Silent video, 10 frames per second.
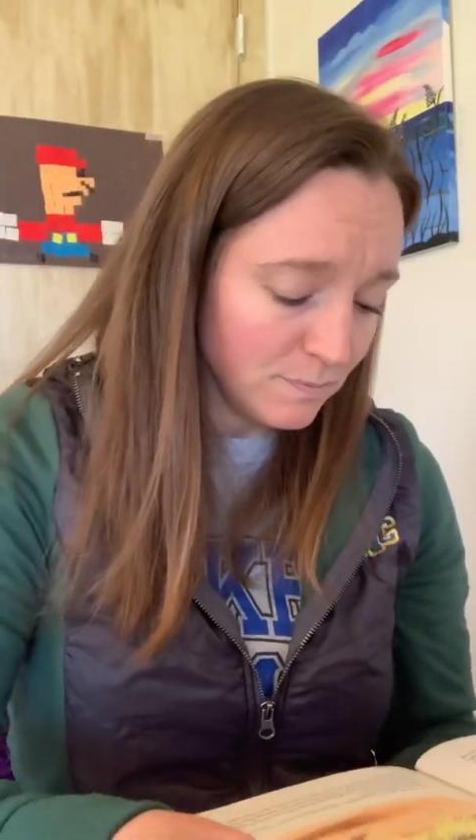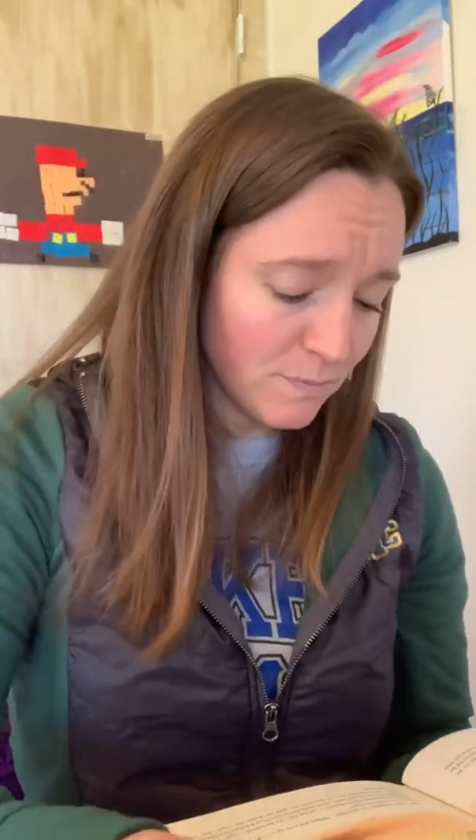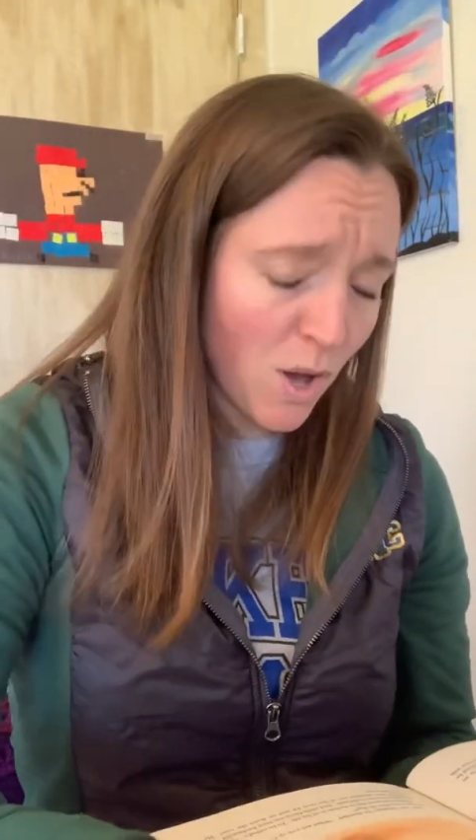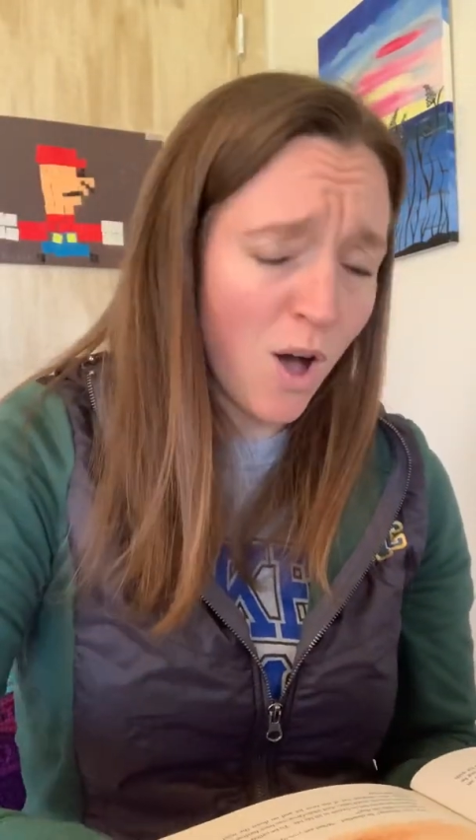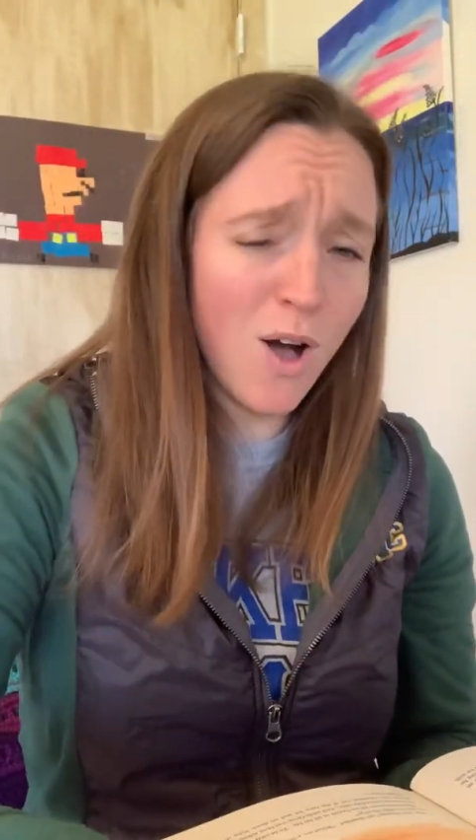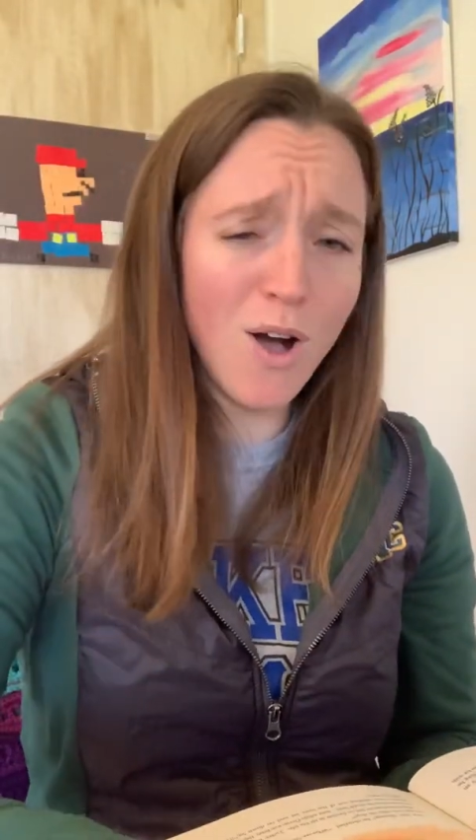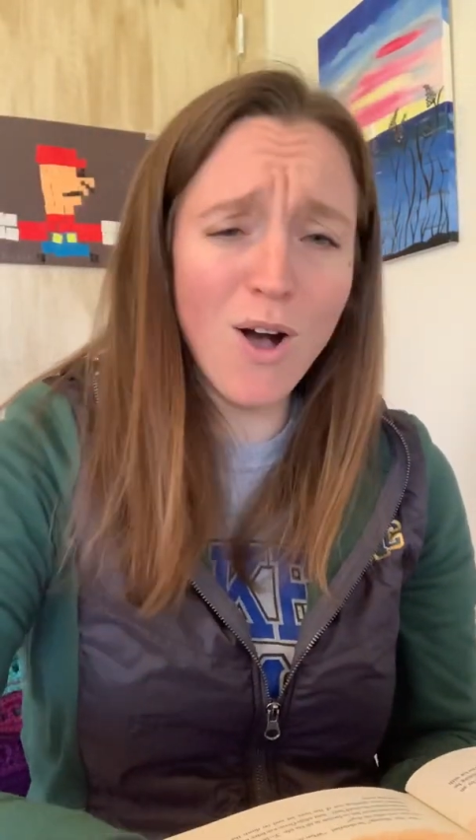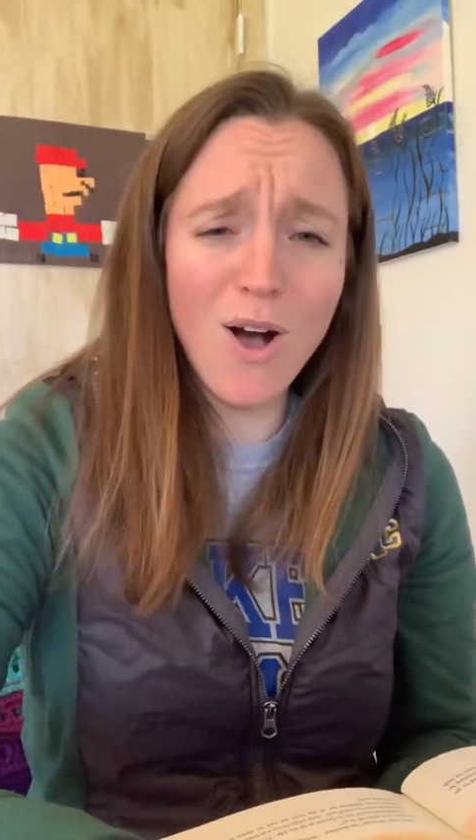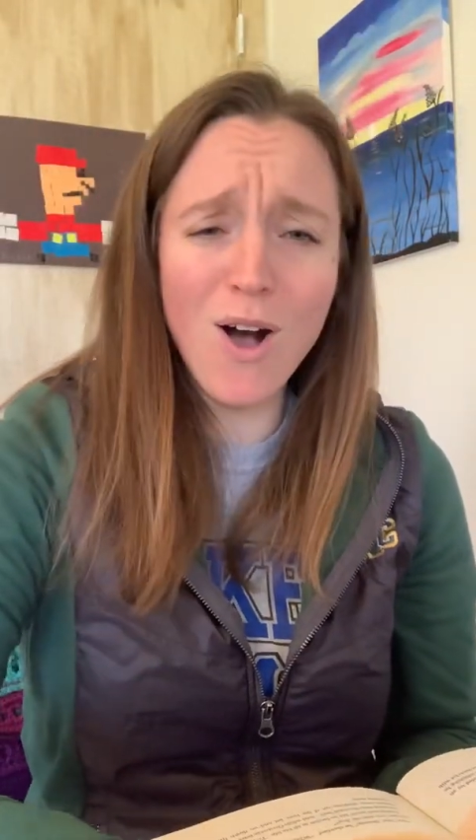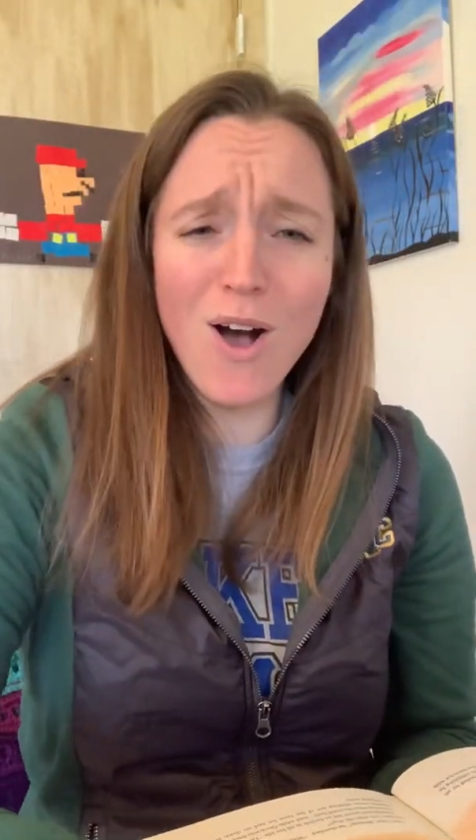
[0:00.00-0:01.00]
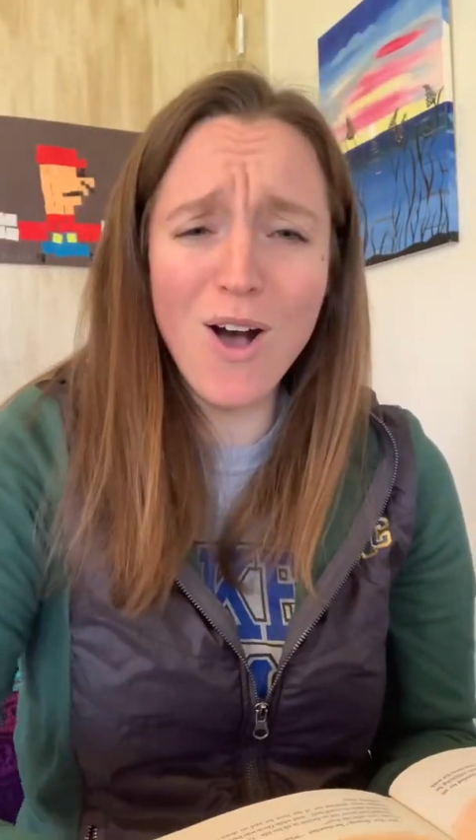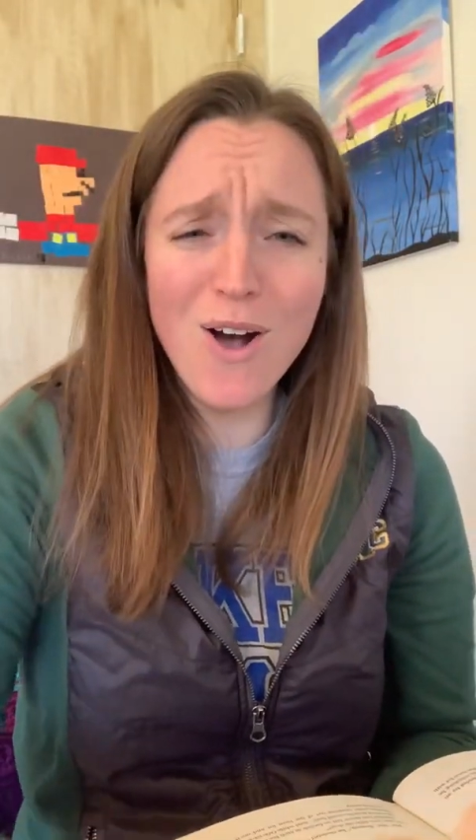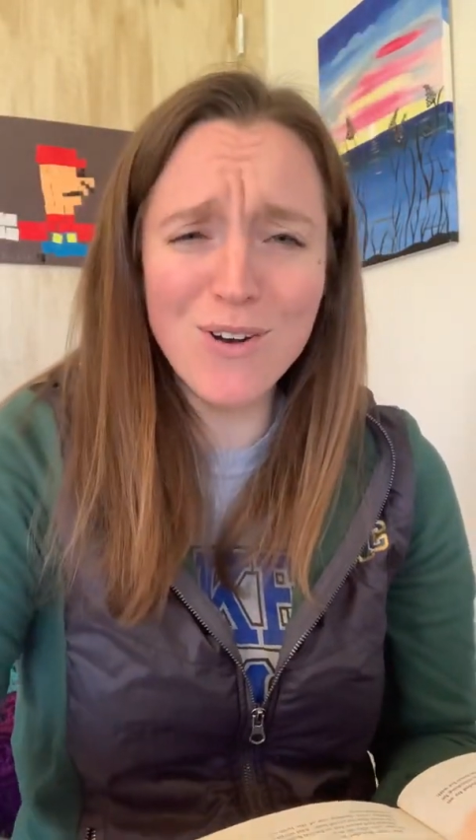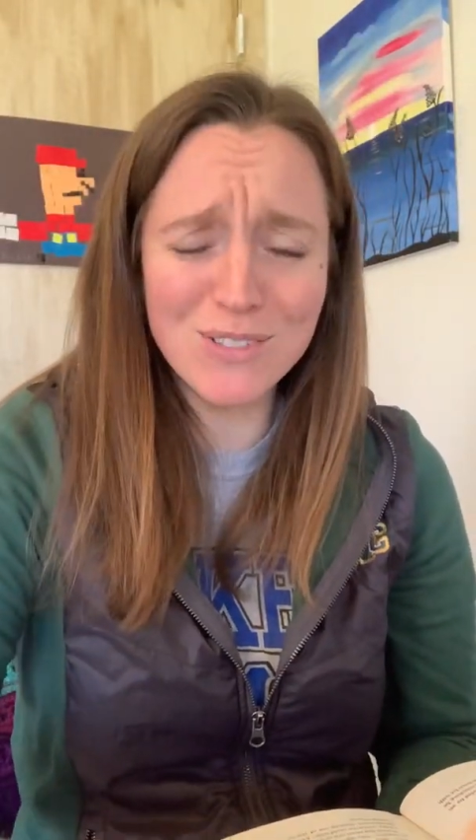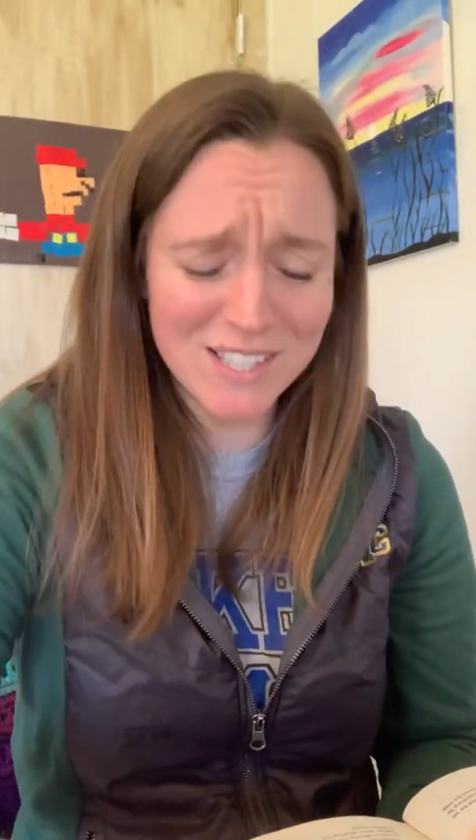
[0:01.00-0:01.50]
"Ho-ho-ho,